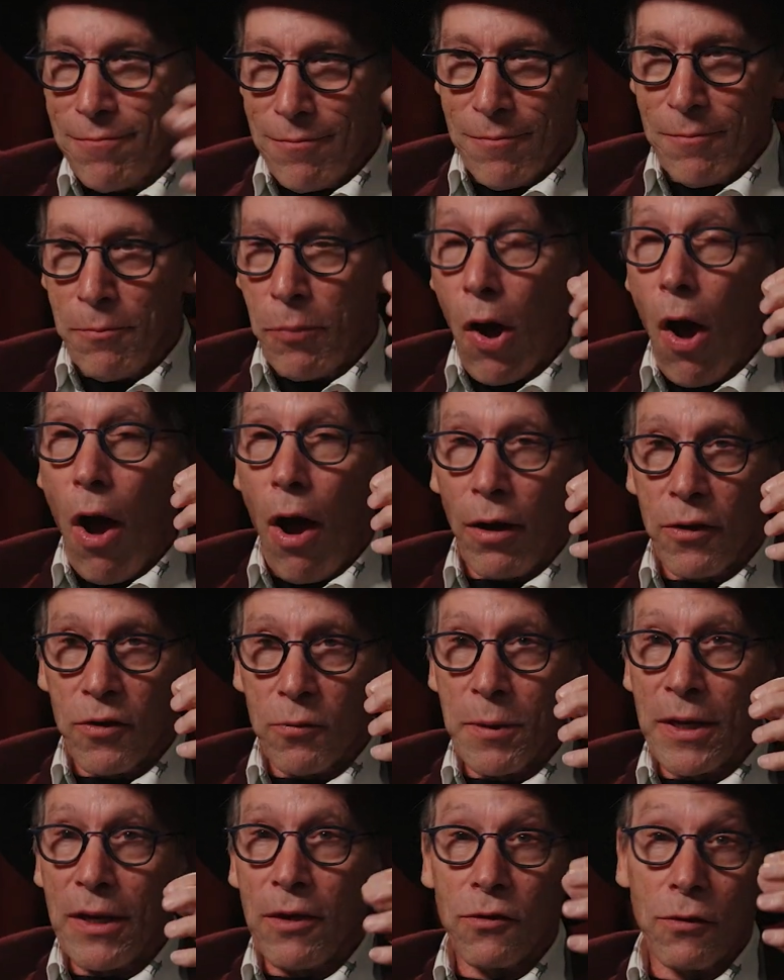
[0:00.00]
box,
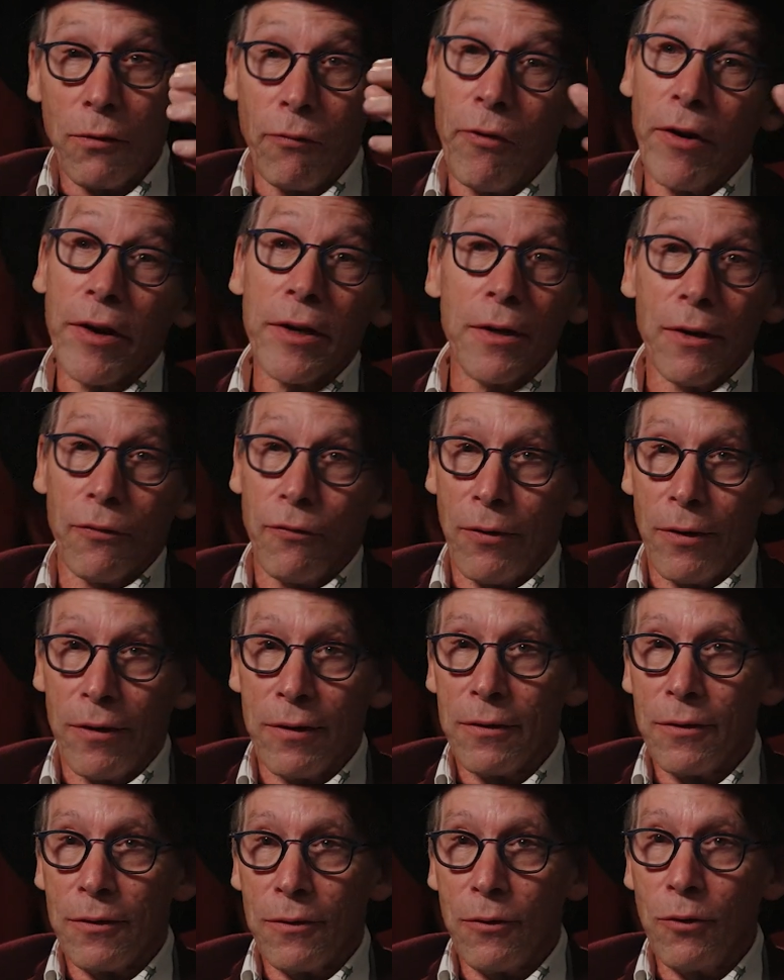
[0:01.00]
because they're very different.
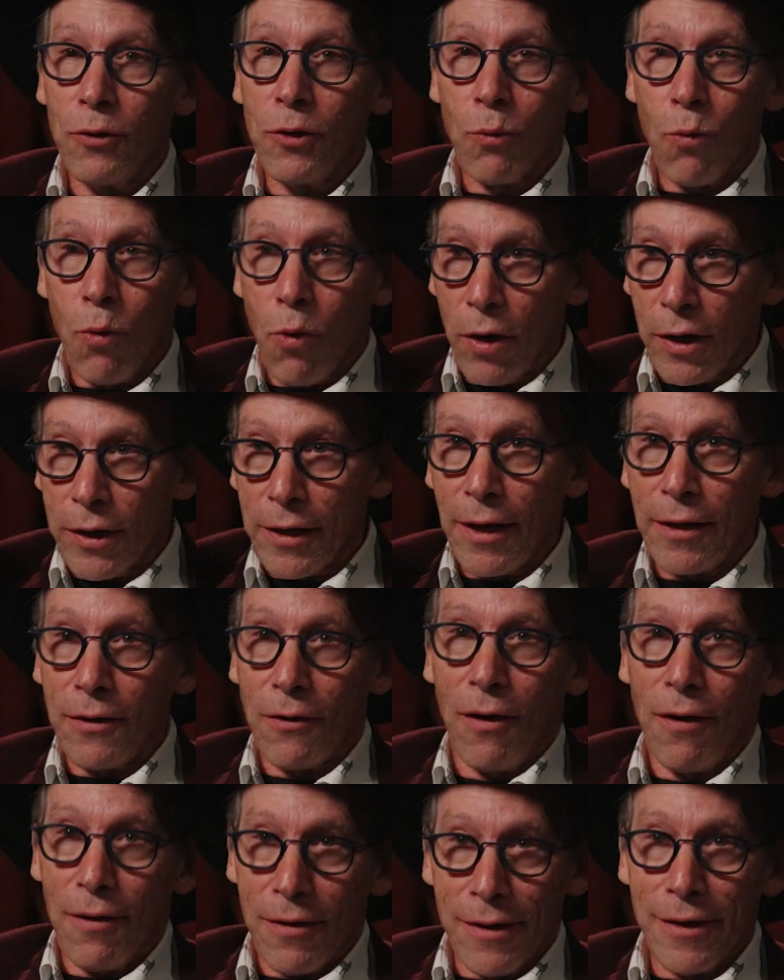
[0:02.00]
Nuclear war can end
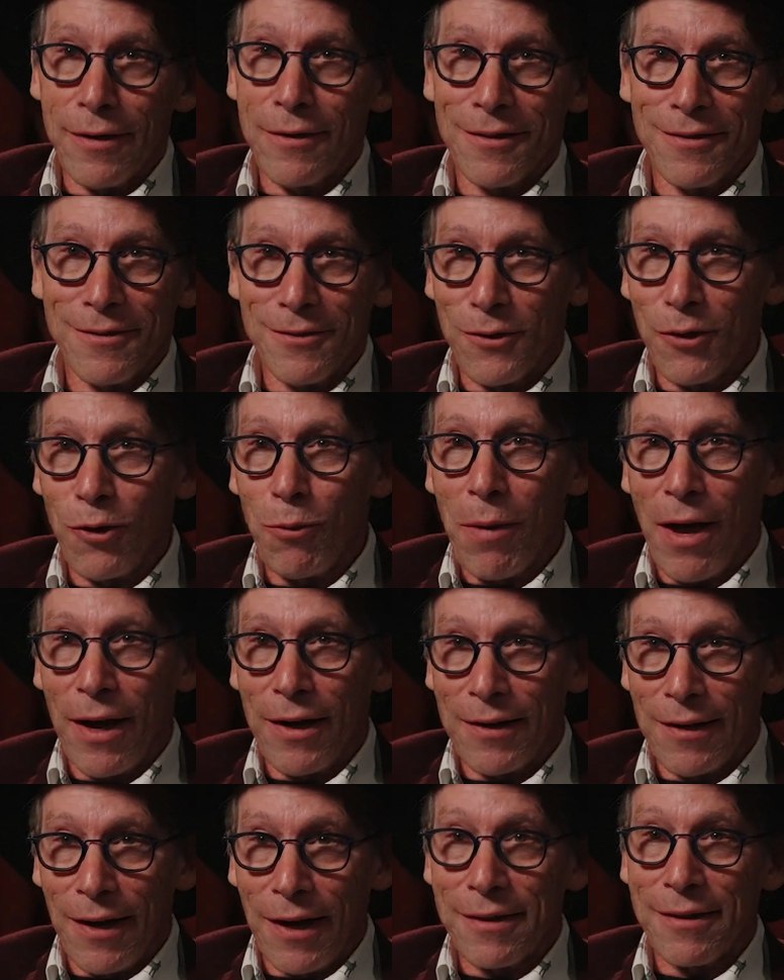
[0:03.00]

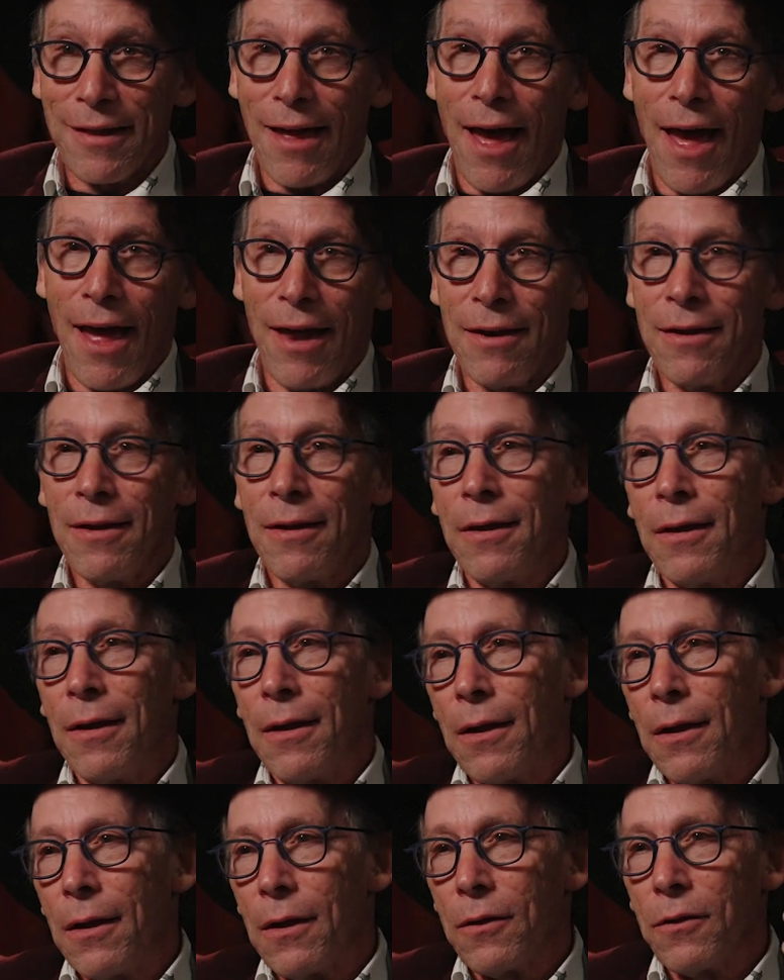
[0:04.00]
humanity like that.
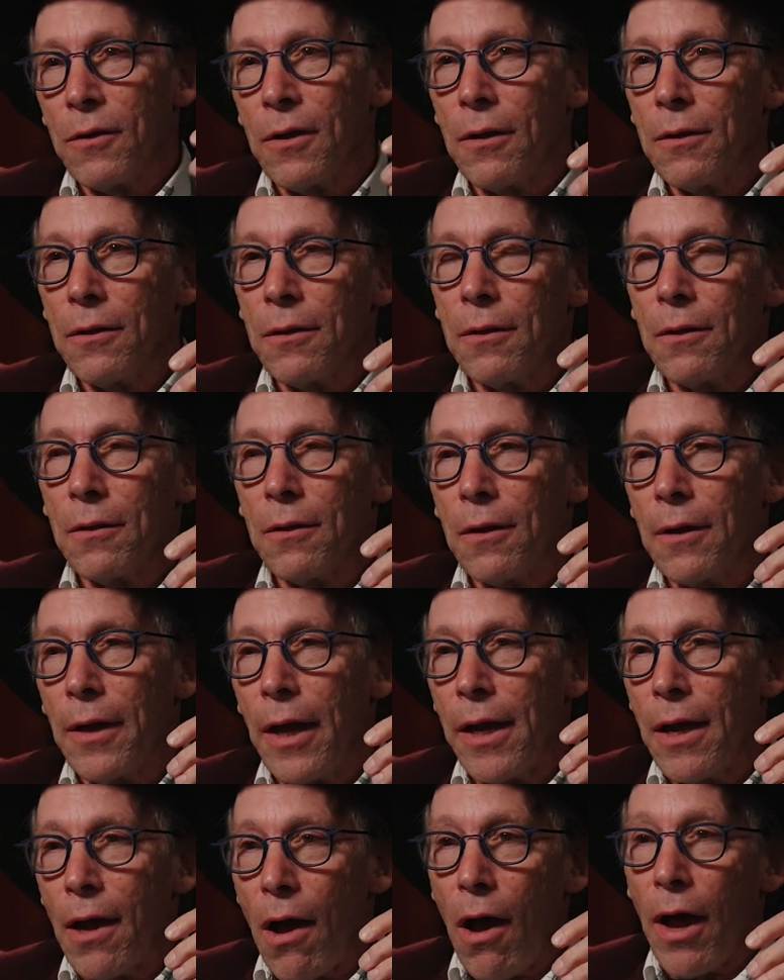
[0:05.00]

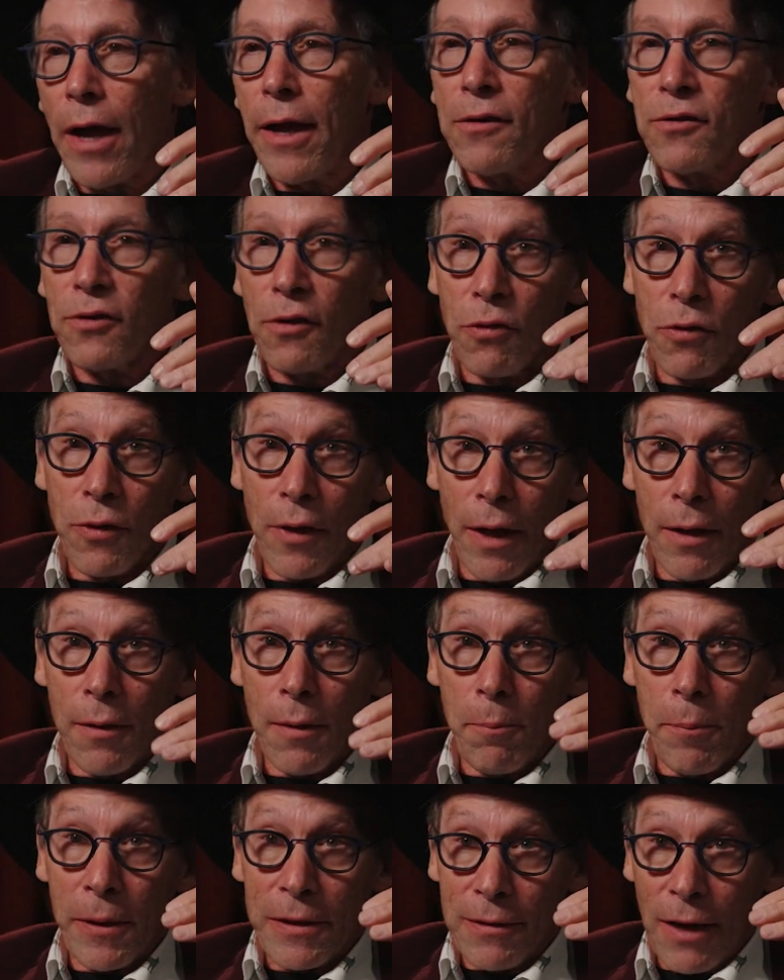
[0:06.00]
AI is a
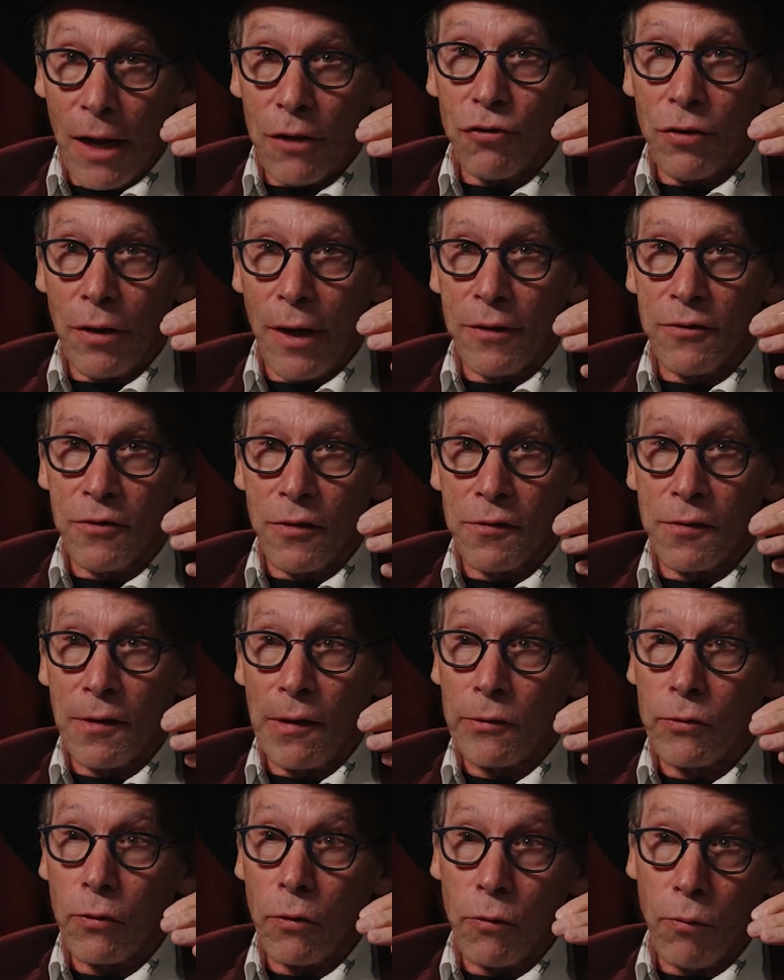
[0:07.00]
potential
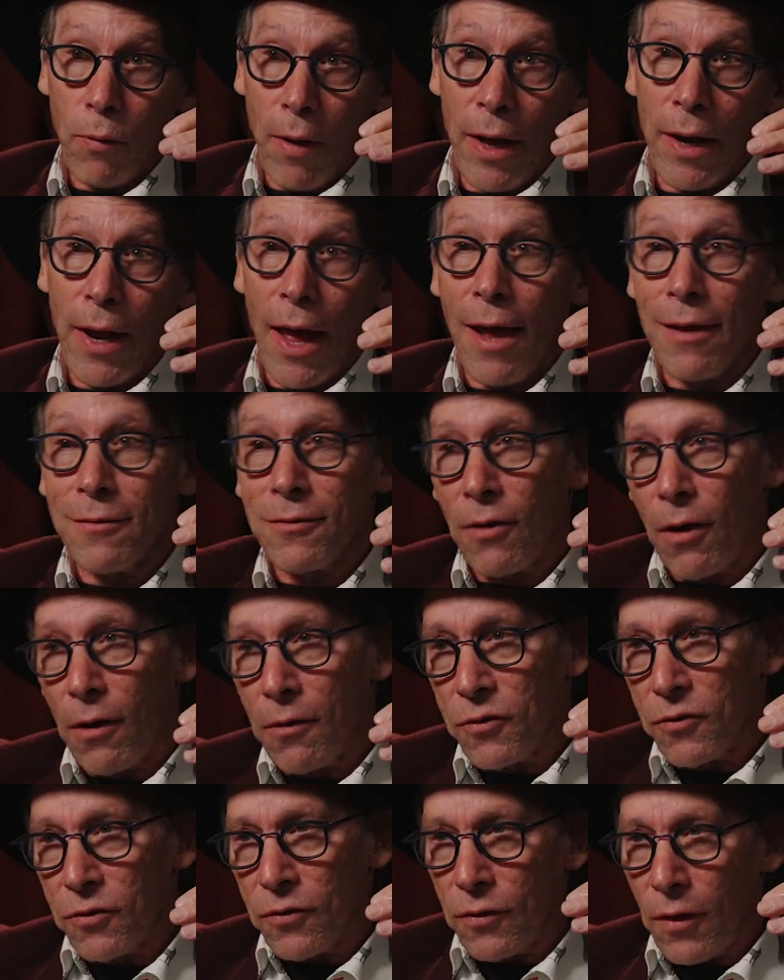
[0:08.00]
existential threat, as
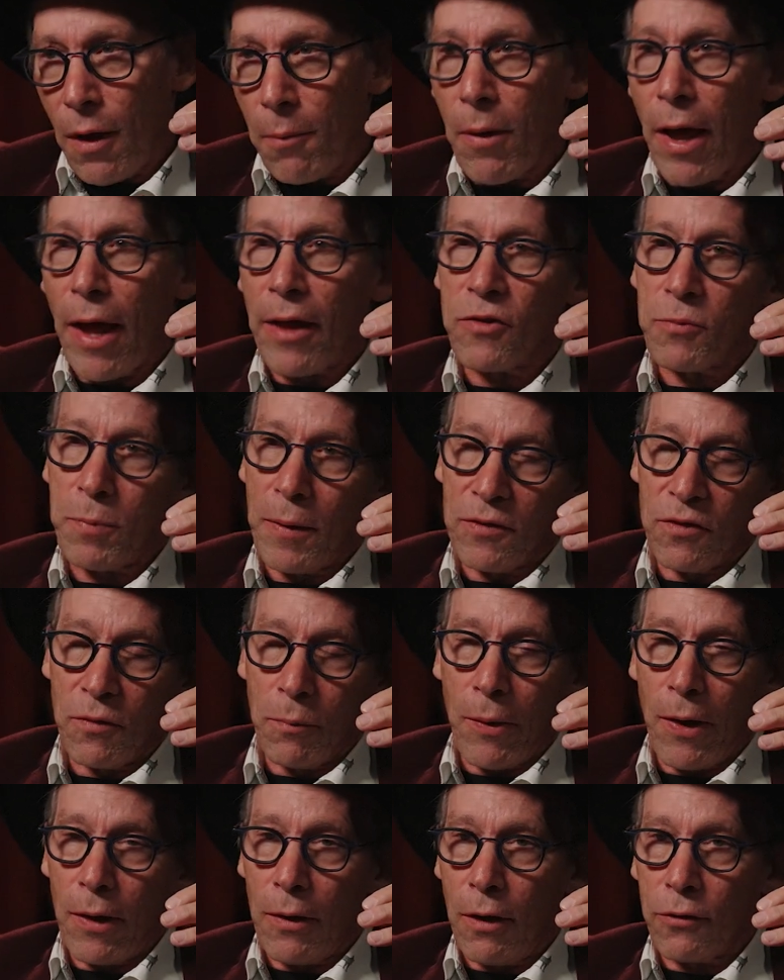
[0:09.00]
are some aspects of
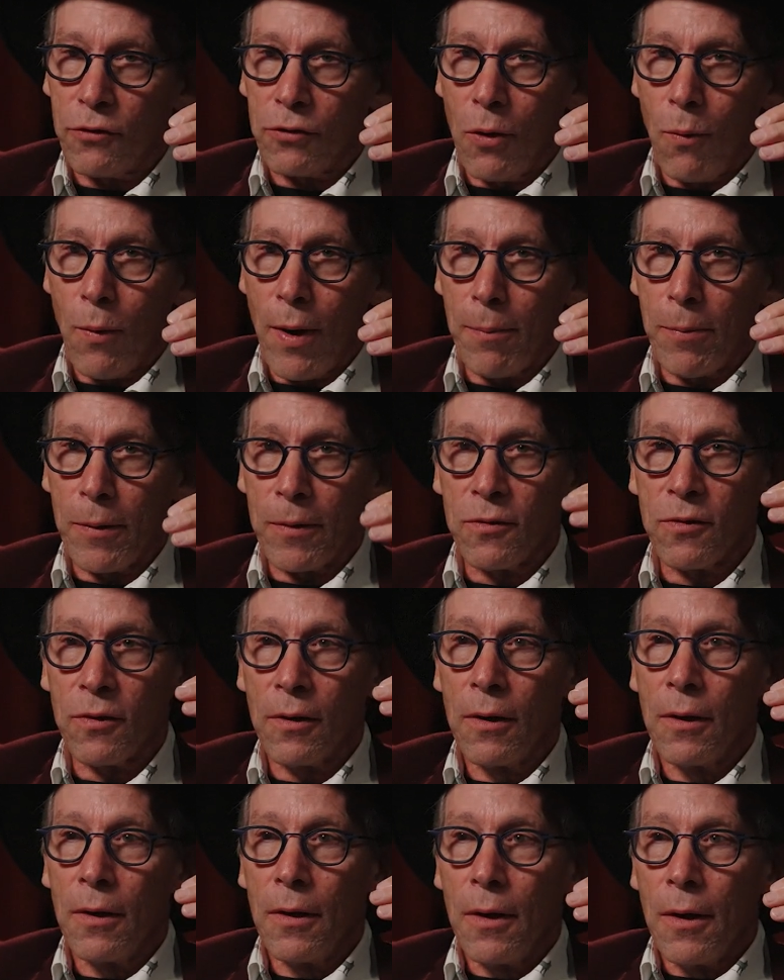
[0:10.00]
biological weapons,
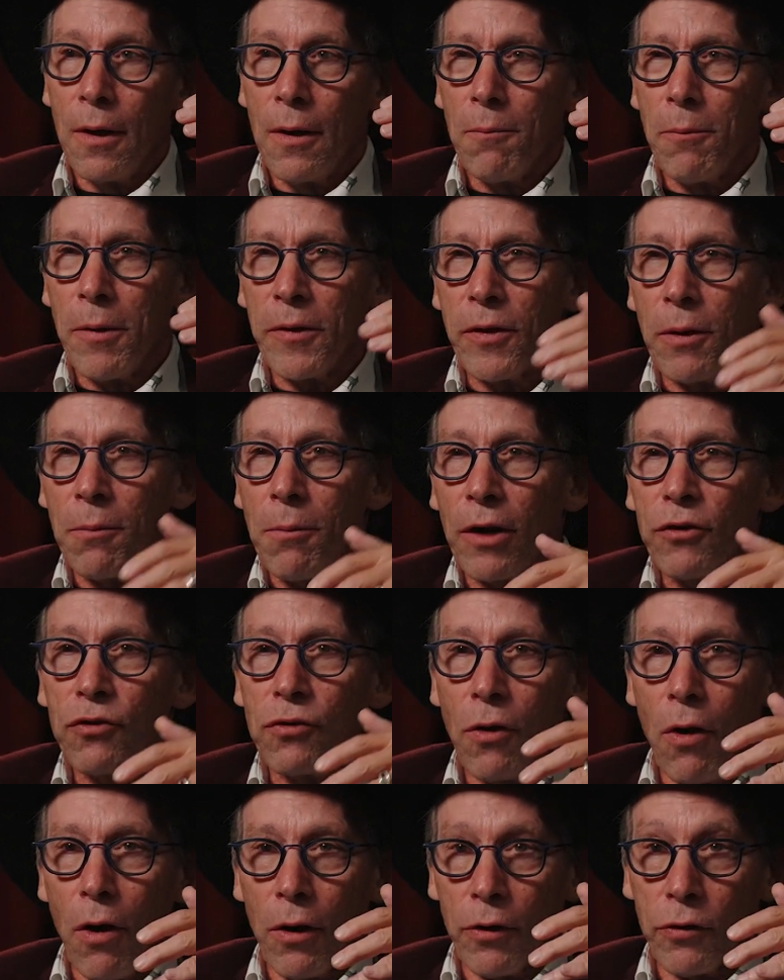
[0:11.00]
but they're much
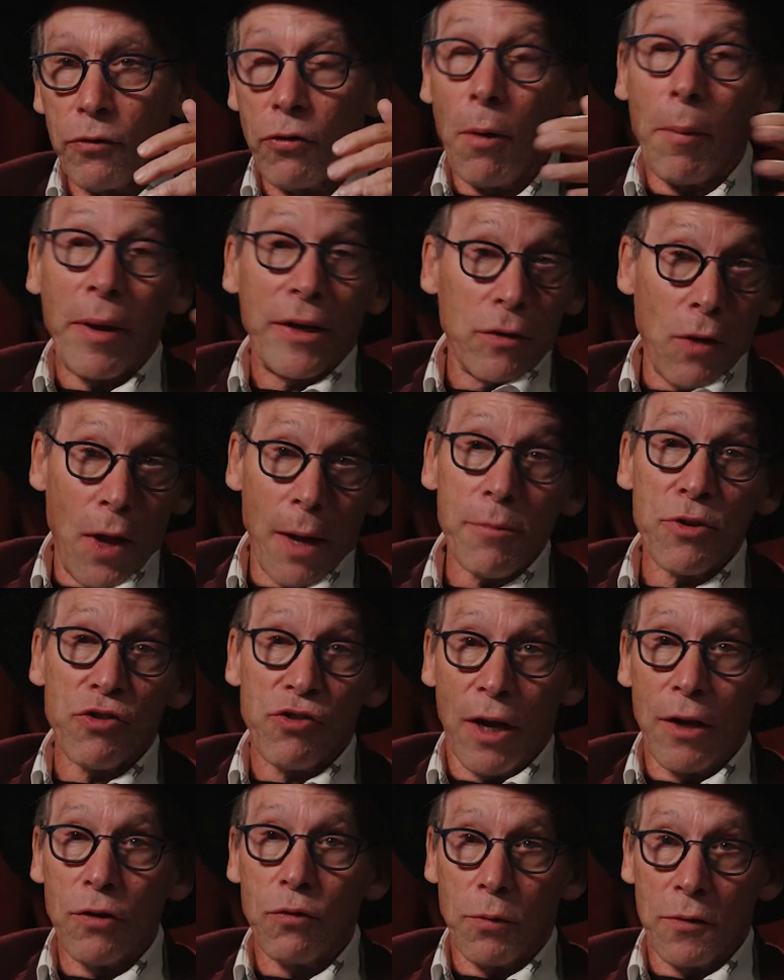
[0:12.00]
longer term. And climate
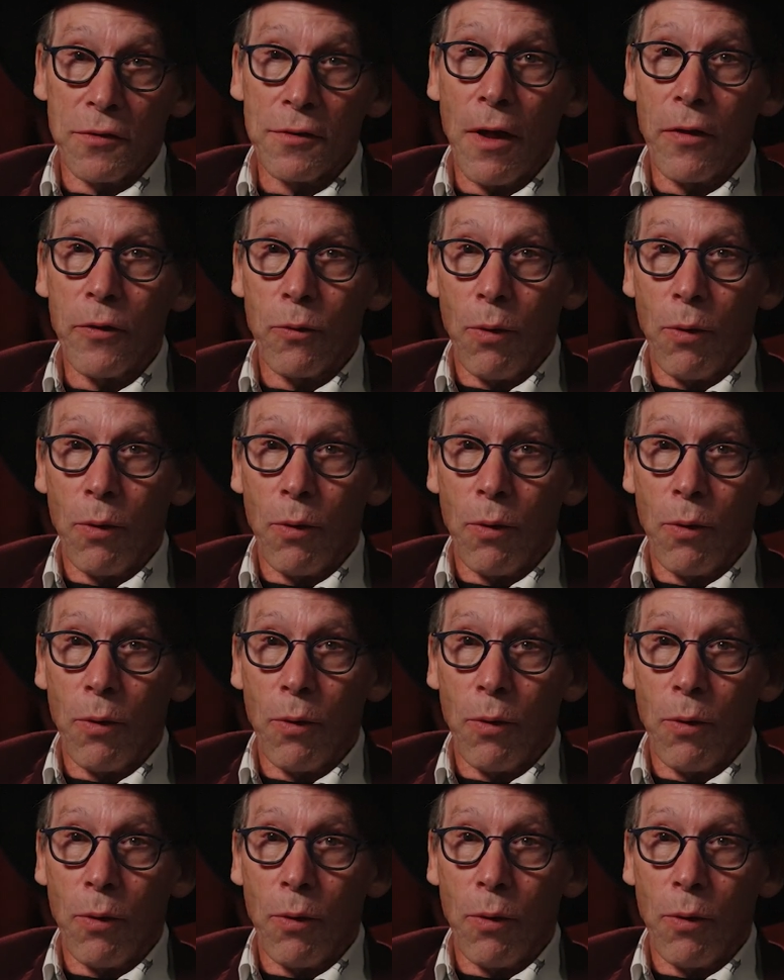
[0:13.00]
change was another